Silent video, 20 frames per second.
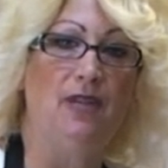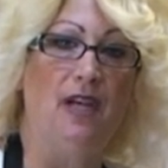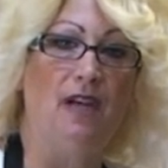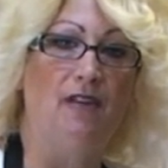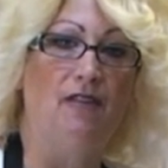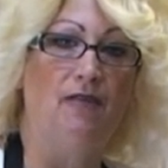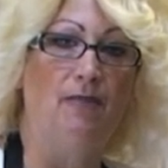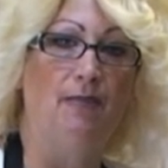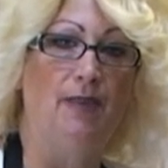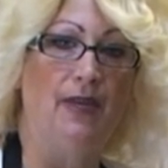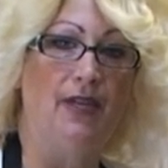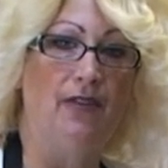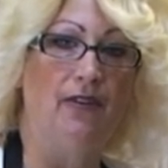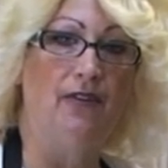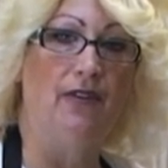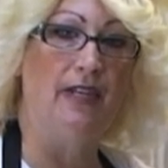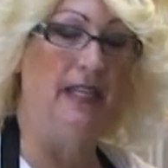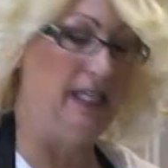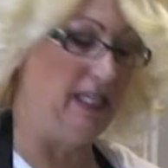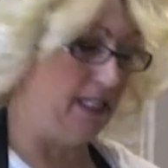of butter
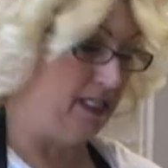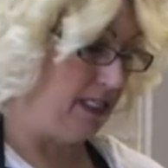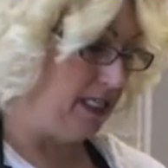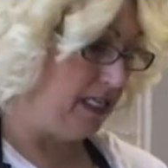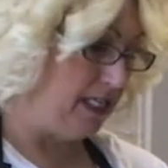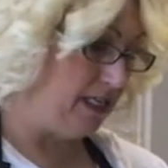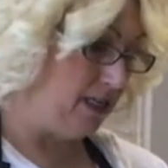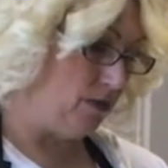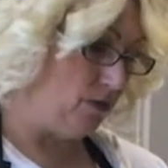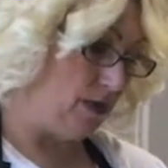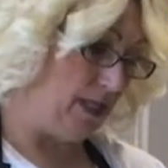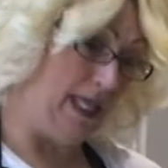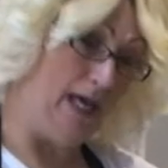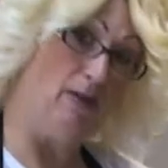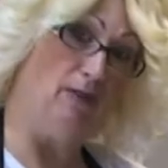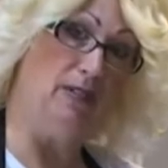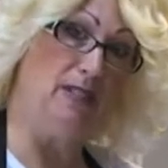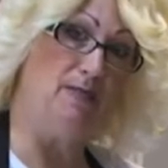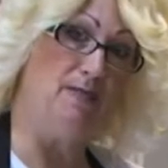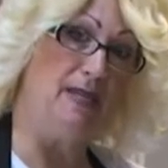in here while I
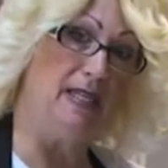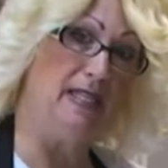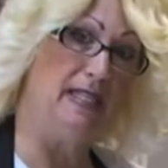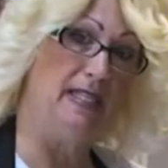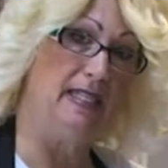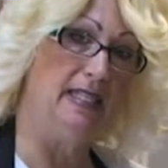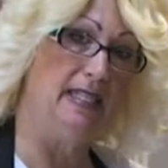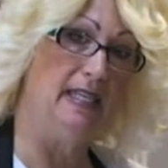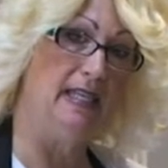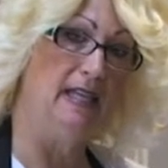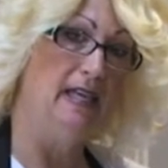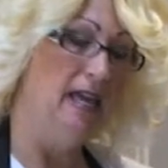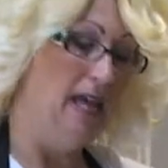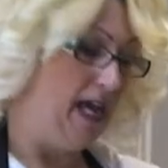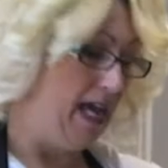was mixing it,